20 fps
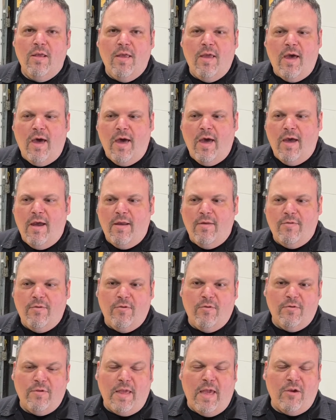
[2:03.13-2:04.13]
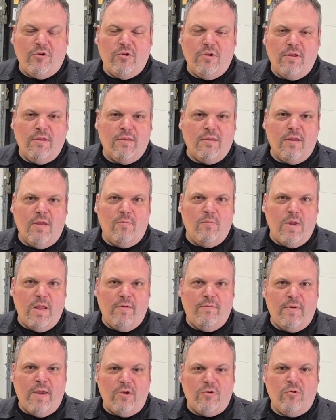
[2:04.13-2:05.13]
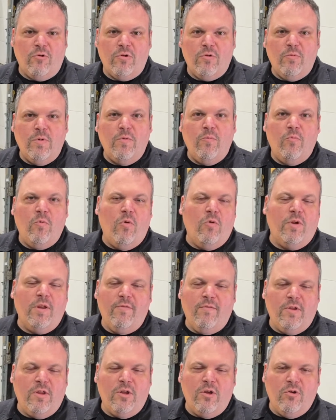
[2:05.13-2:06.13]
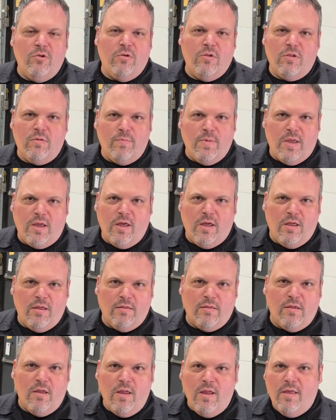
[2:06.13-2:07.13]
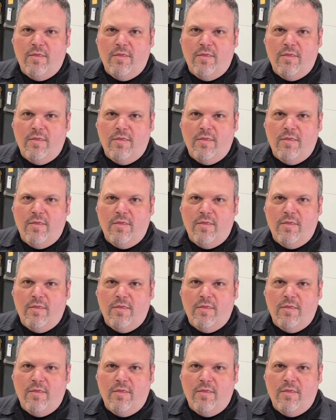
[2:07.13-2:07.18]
There's actually some manufacturers we won't even use because